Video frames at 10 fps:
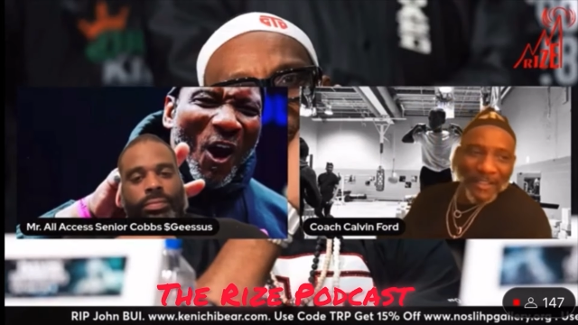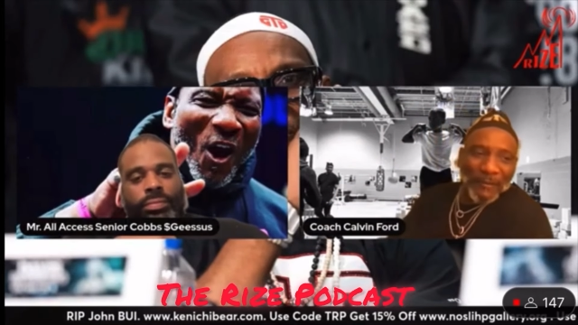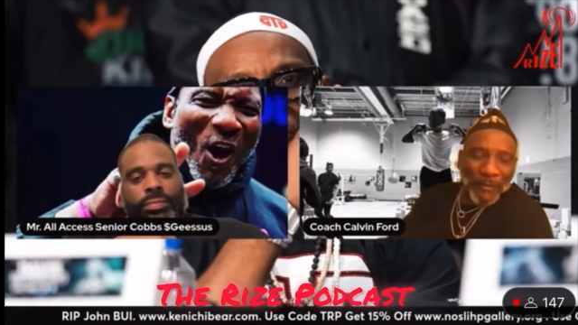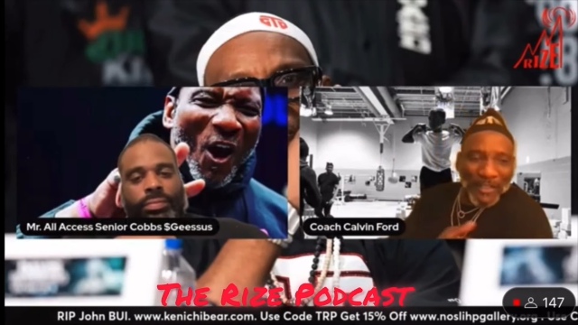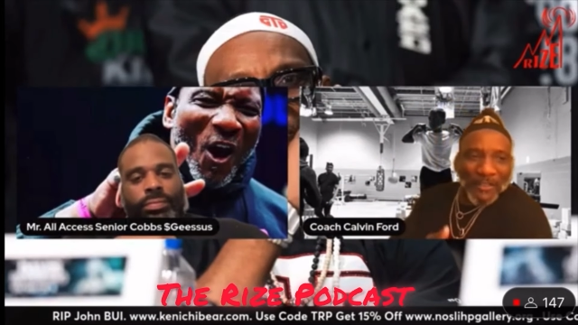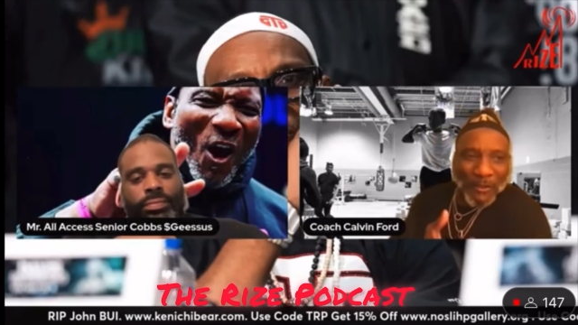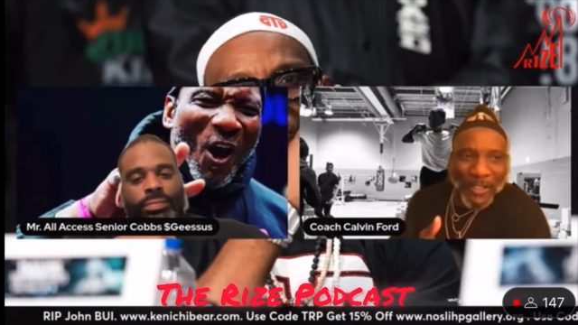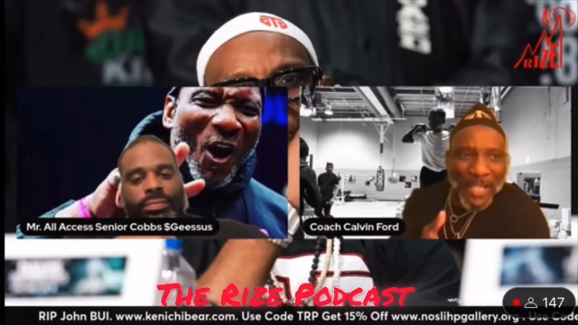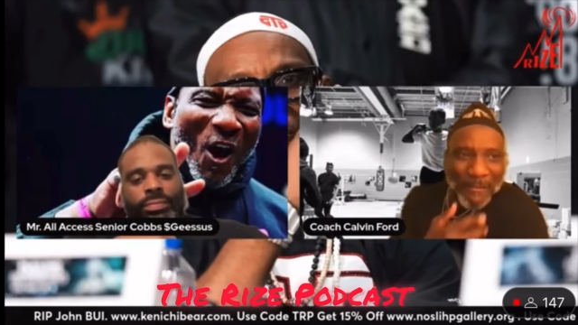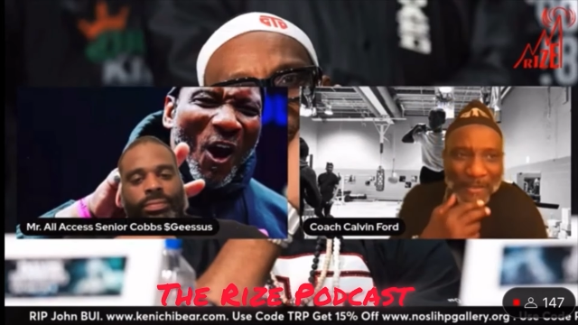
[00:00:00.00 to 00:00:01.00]
Speaker 1: And when he
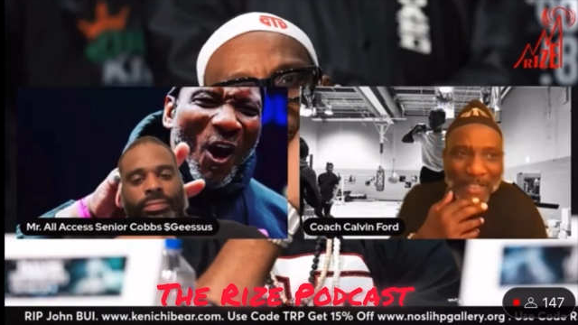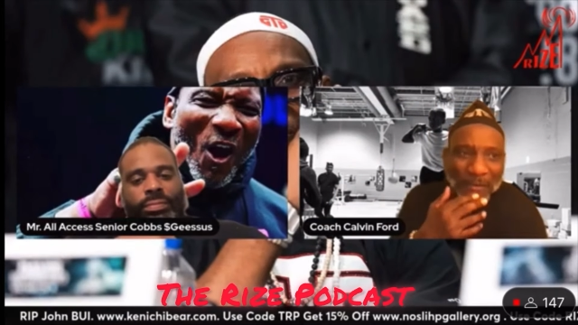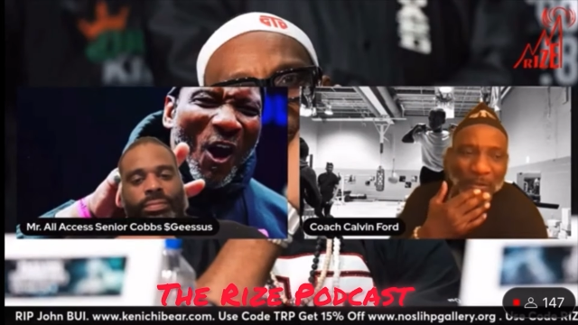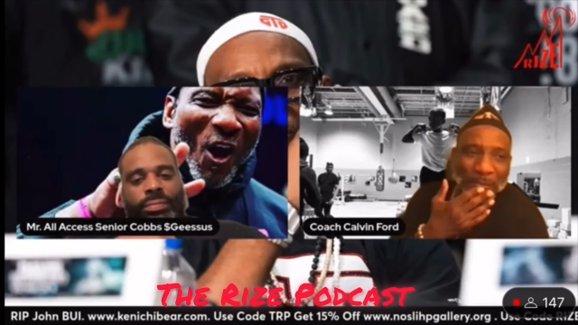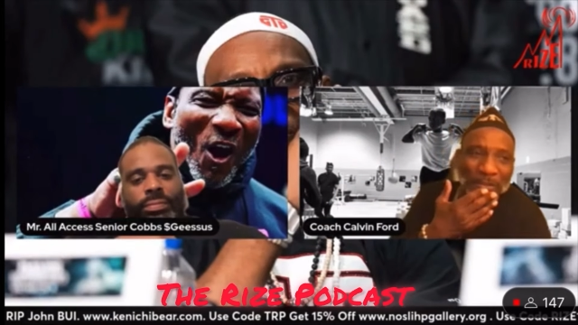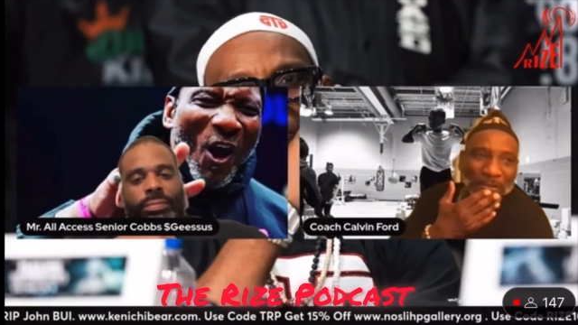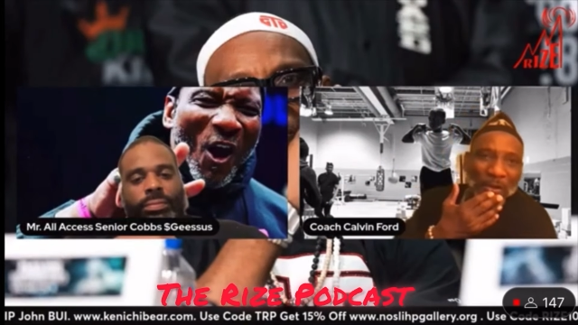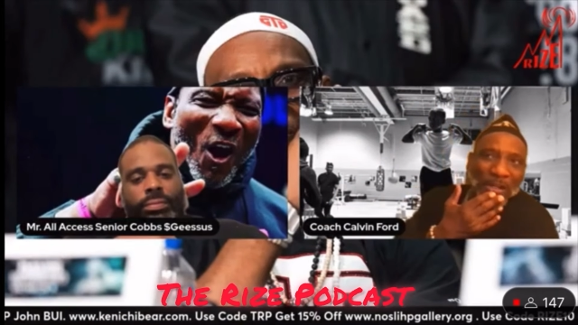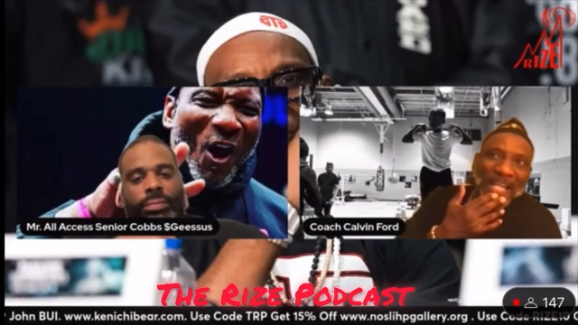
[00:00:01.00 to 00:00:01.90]
looked at me, then the way we talk, I